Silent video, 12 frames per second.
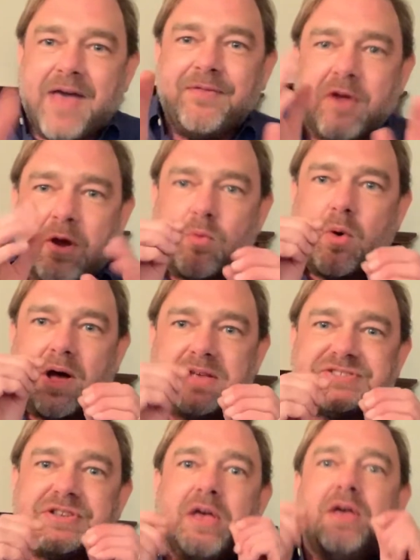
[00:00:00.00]
and there
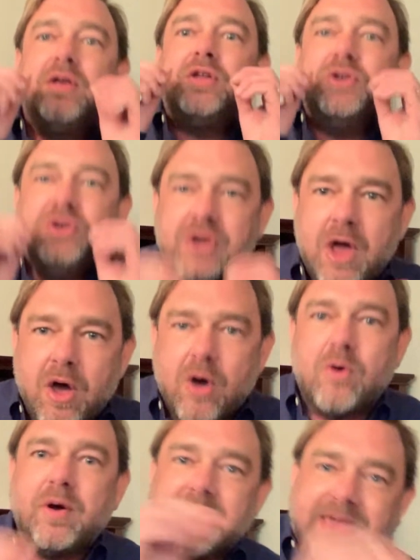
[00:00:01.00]
was
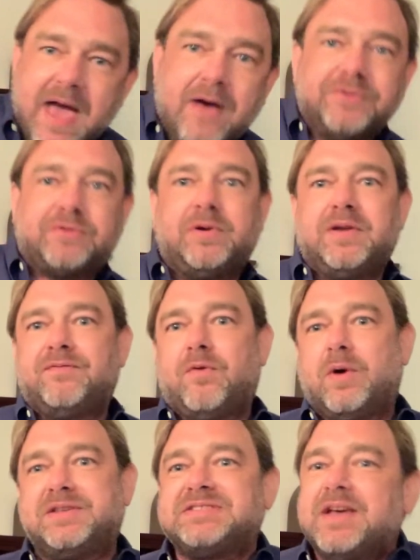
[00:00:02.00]
no countering
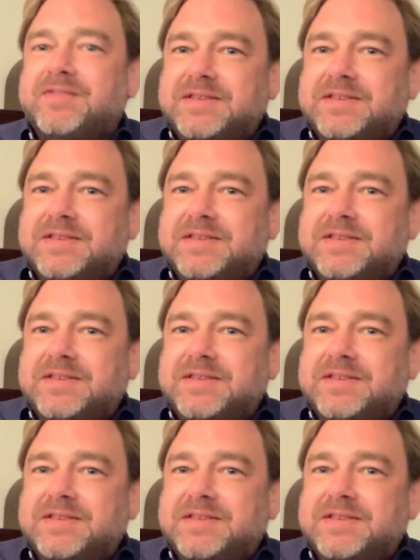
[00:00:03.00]
voice.